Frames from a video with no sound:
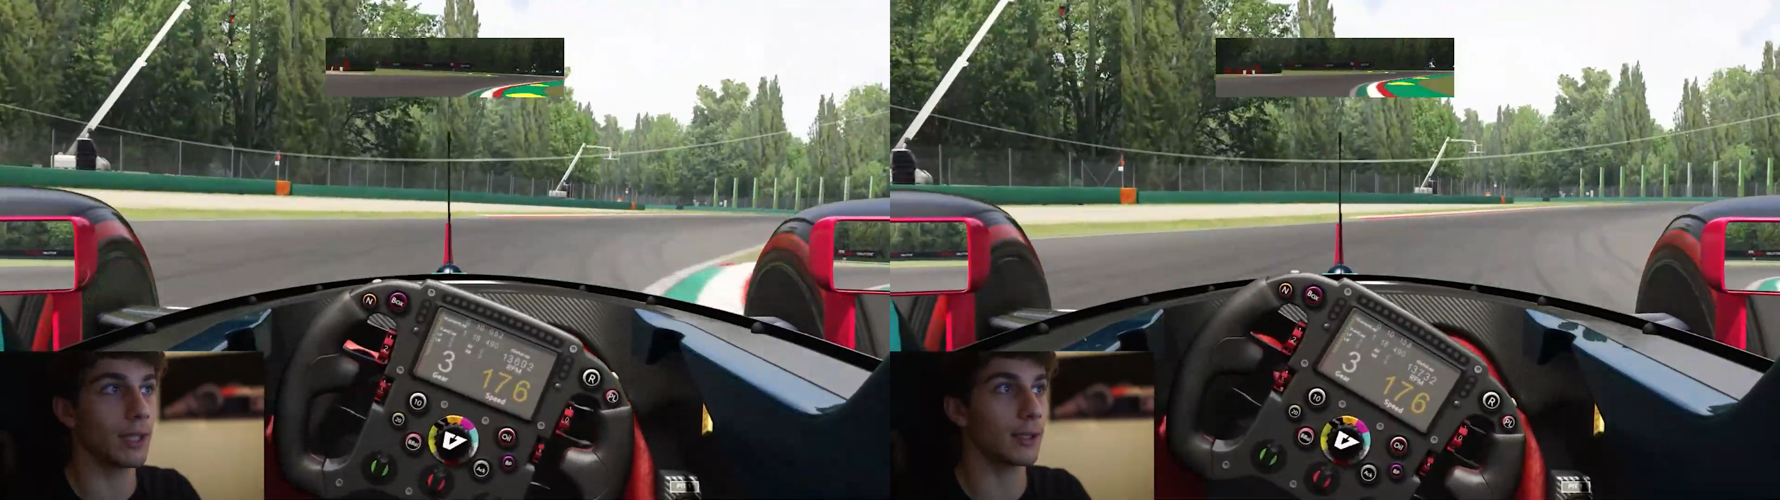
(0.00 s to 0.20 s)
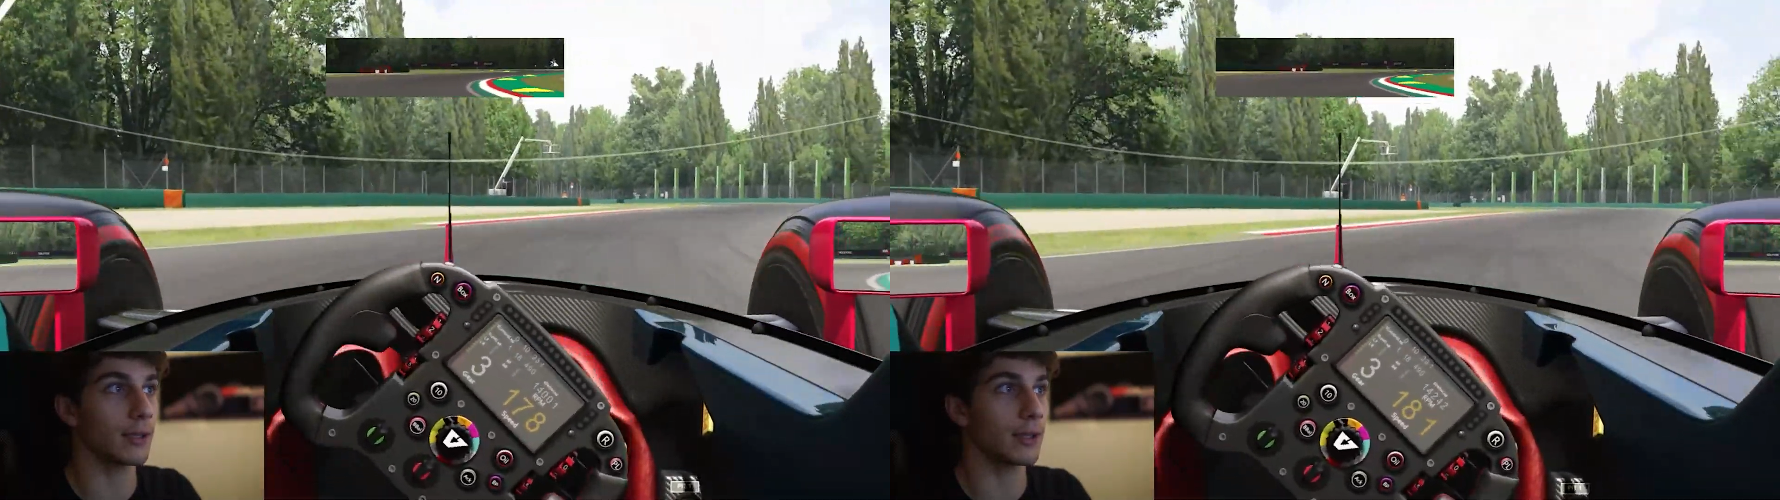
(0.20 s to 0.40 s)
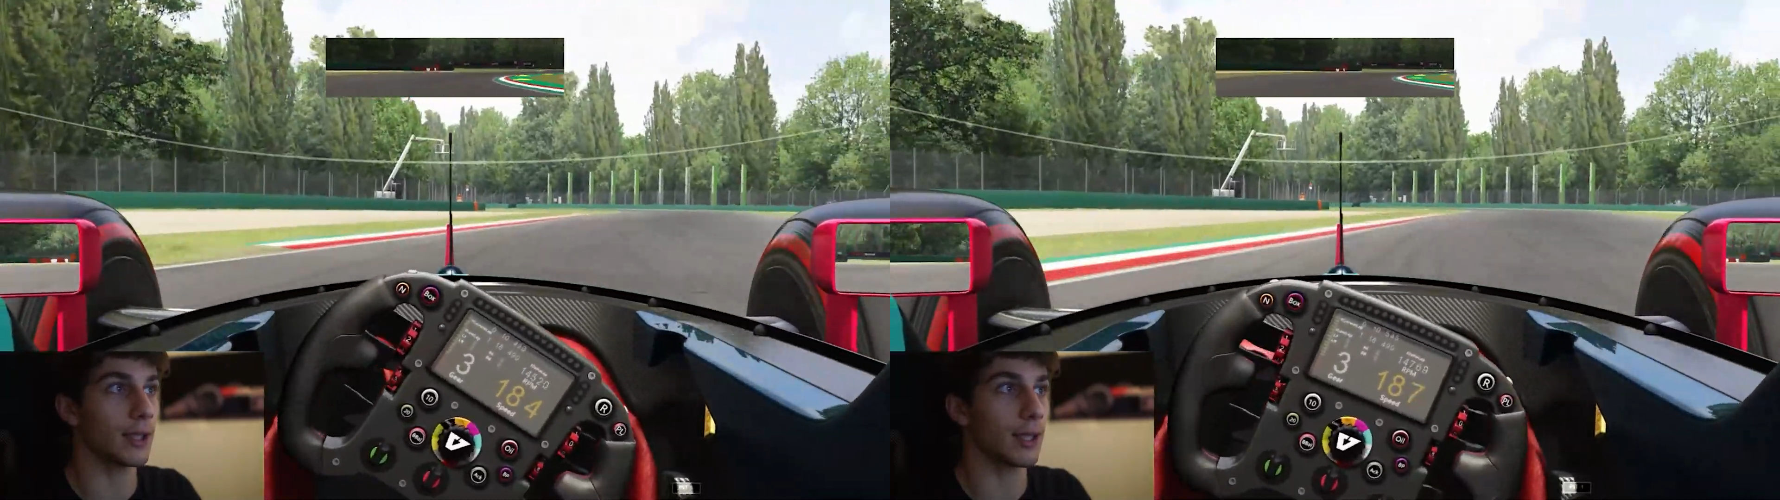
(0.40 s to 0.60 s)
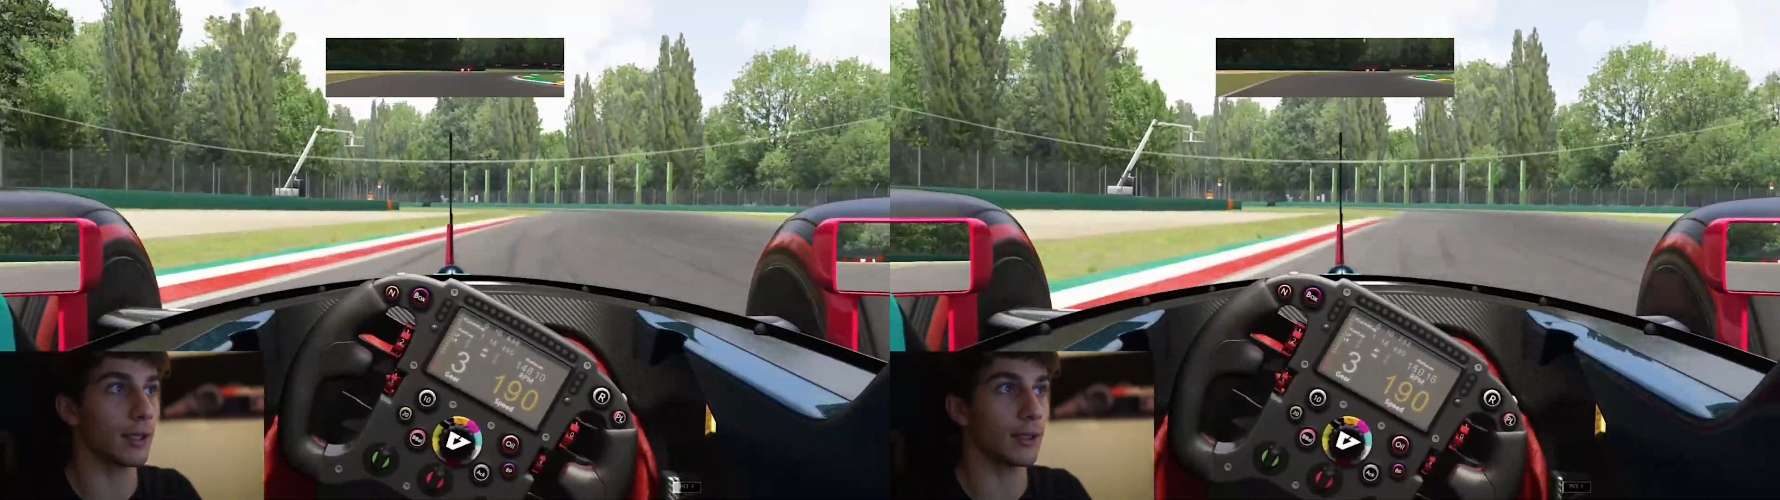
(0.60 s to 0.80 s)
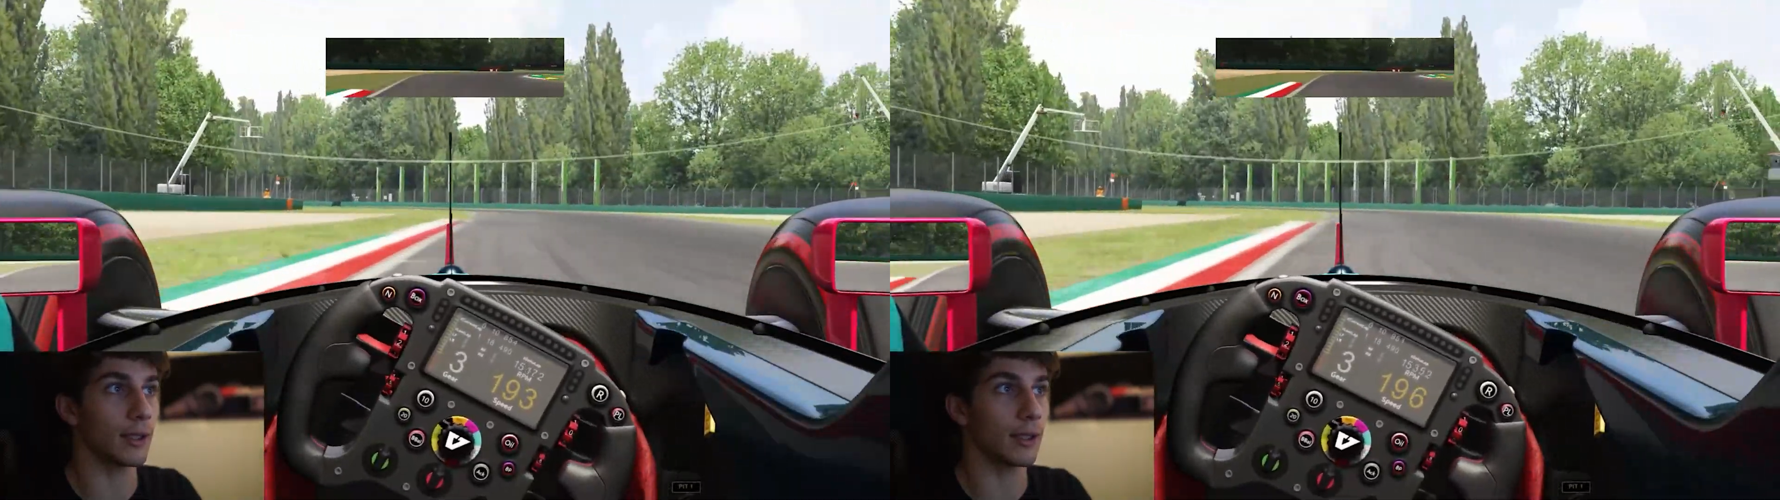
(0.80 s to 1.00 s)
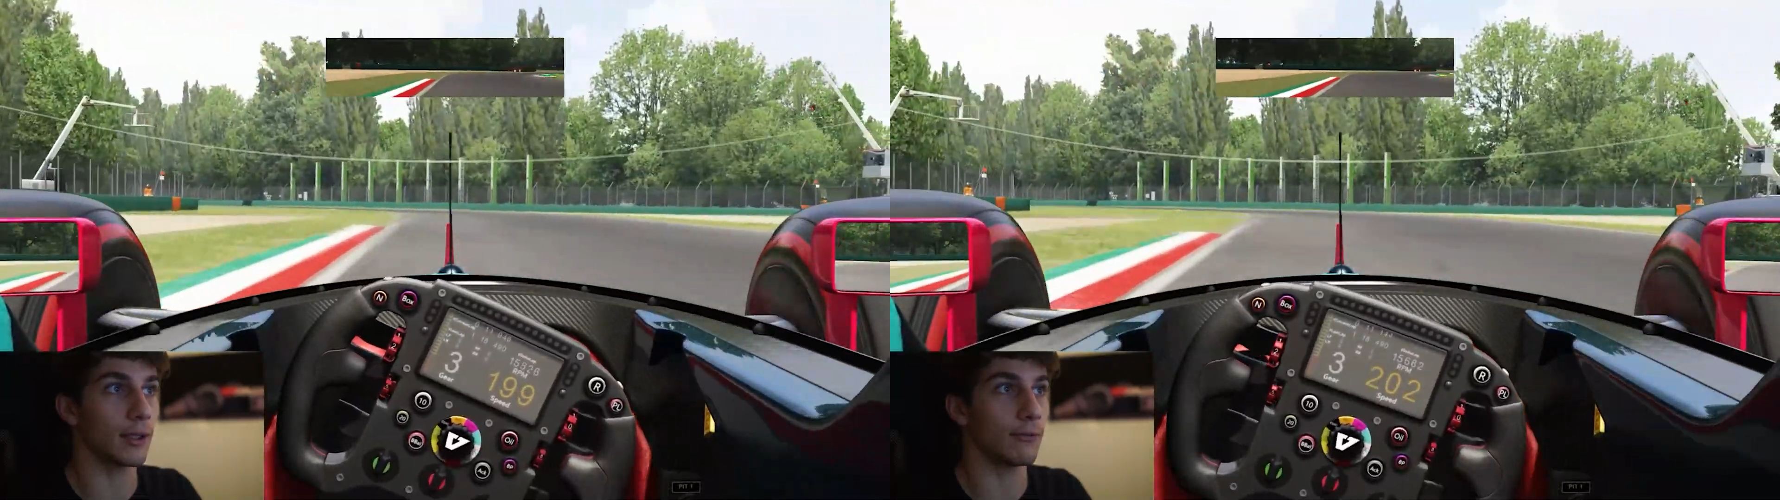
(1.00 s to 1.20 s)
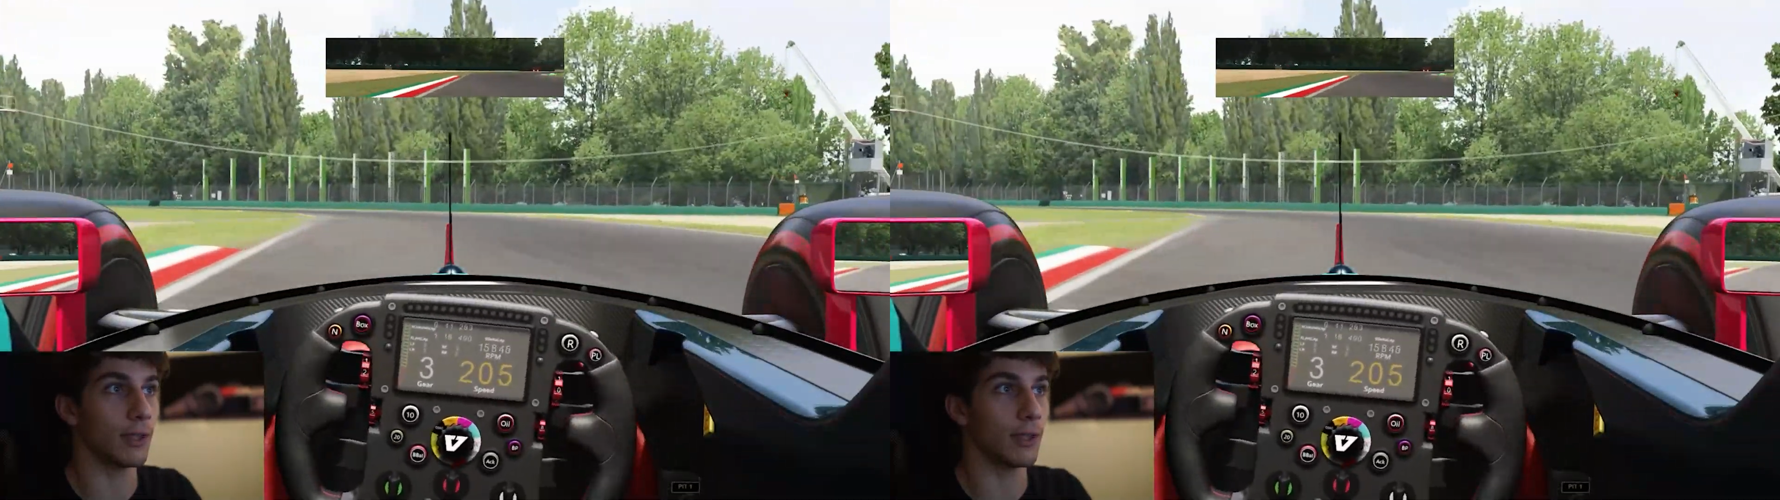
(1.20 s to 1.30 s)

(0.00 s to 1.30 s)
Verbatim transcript: but yeah, uh,